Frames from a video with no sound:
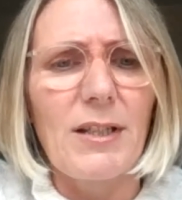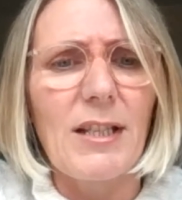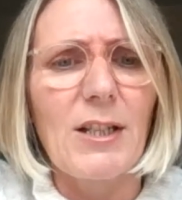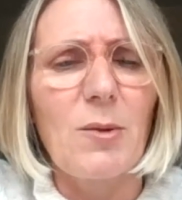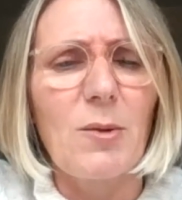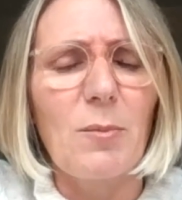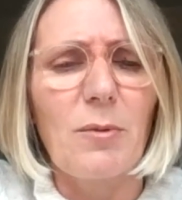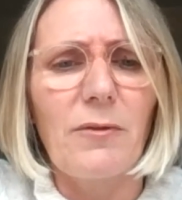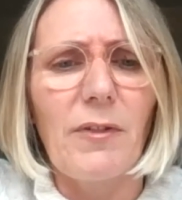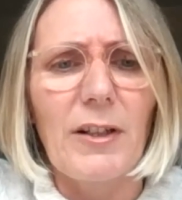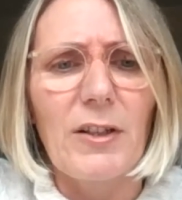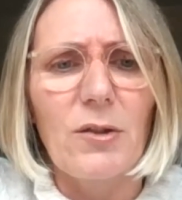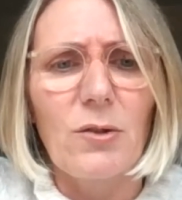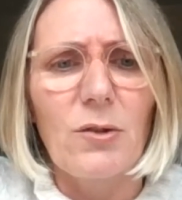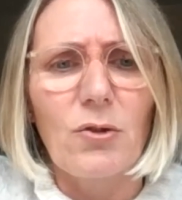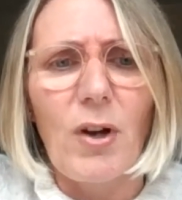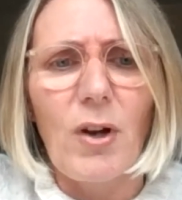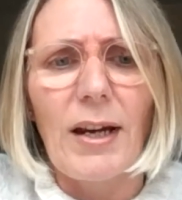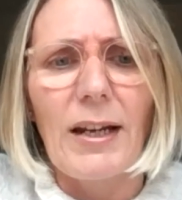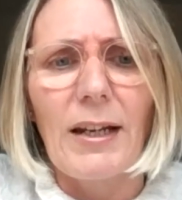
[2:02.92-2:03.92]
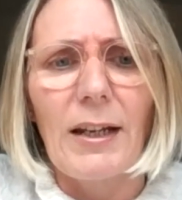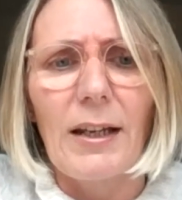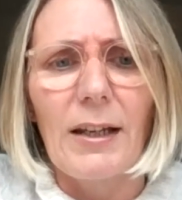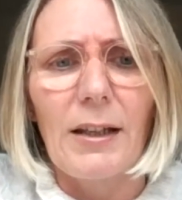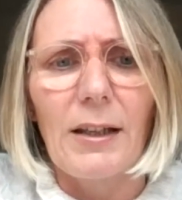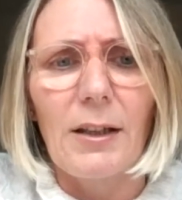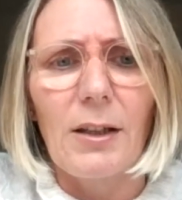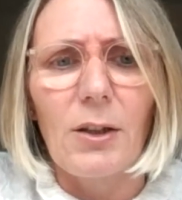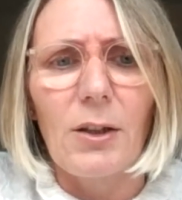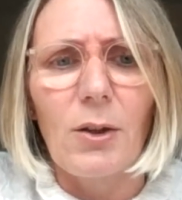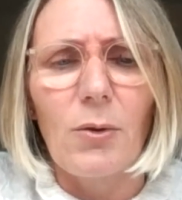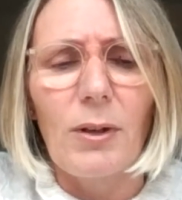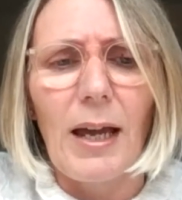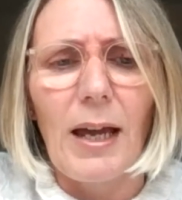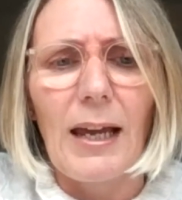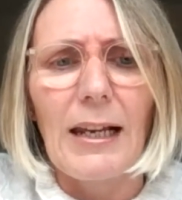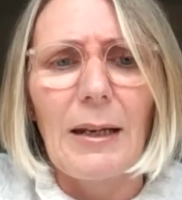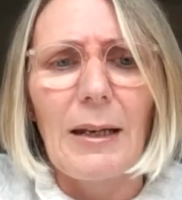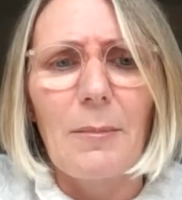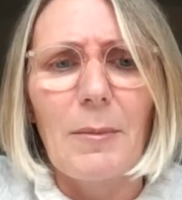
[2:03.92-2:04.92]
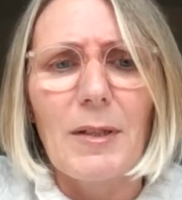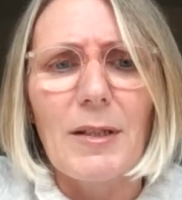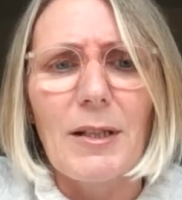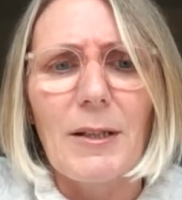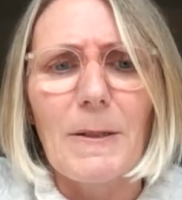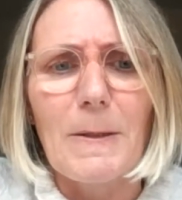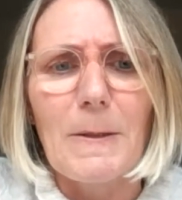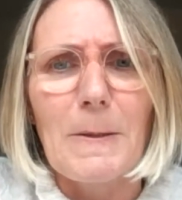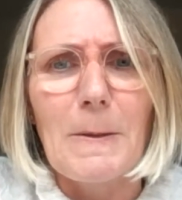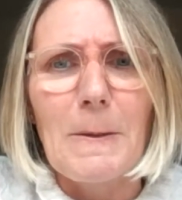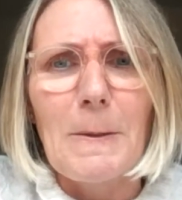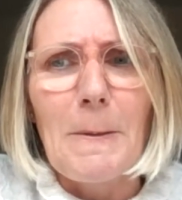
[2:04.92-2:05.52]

I set up Professional Training UK Limited.